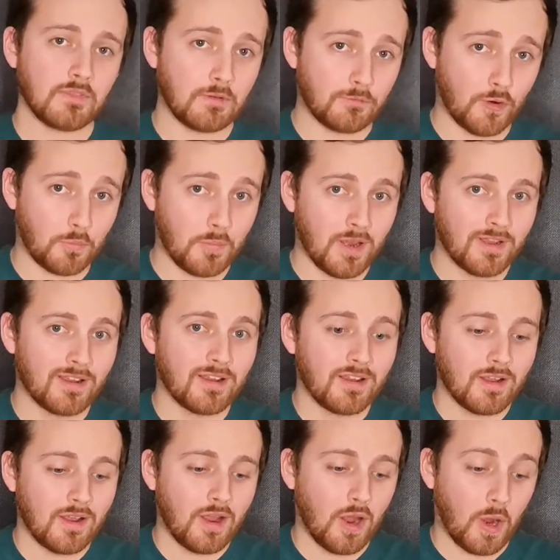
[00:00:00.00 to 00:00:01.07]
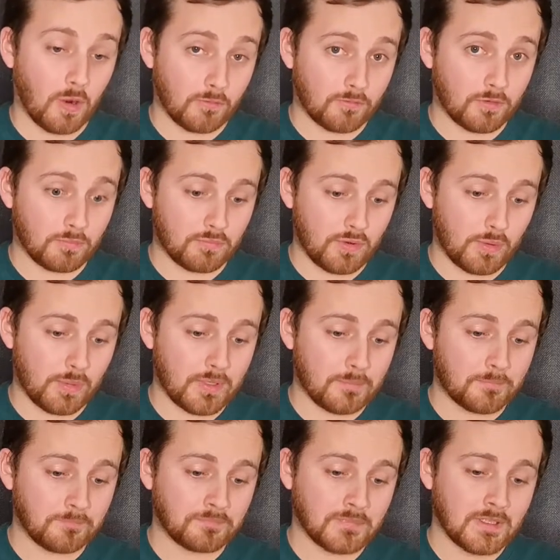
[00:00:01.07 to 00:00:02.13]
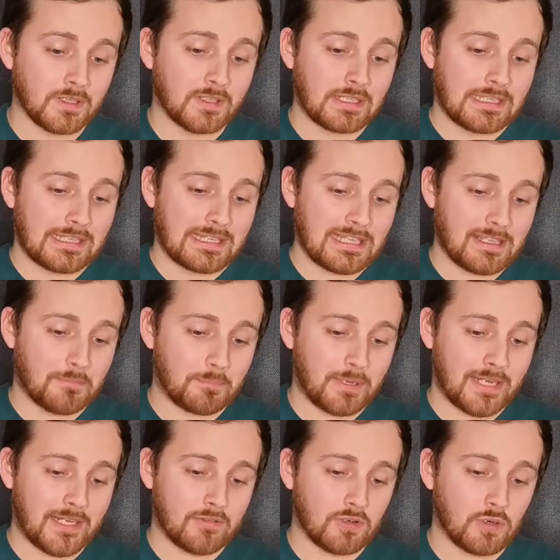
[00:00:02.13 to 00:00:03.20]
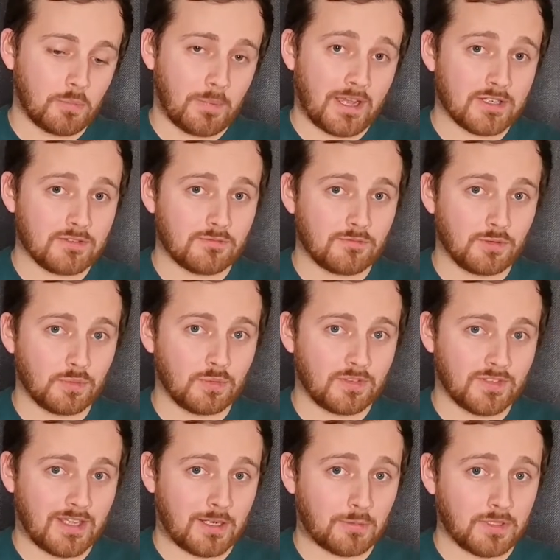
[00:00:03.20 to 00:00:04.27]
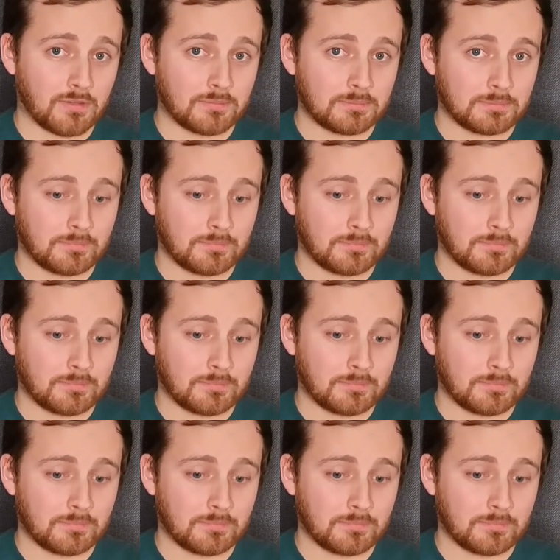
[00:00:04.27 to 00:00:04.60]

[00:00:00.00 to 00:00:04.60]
from Upfront Brewing, Imperial Passion Fruit Sour.